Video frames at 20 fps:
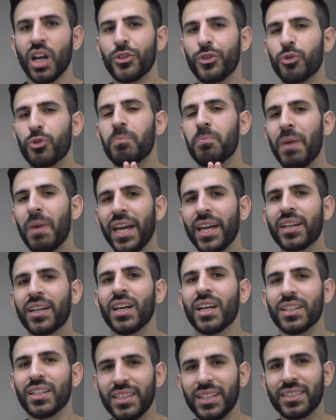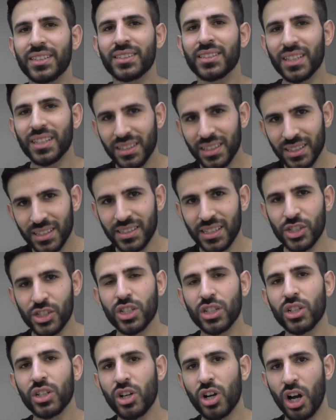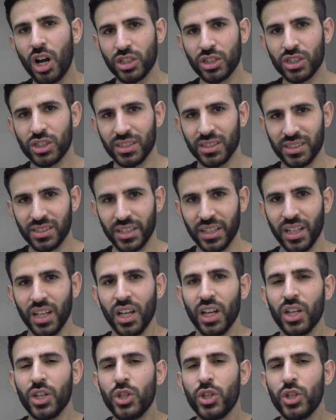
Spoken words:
to make this decision consciously,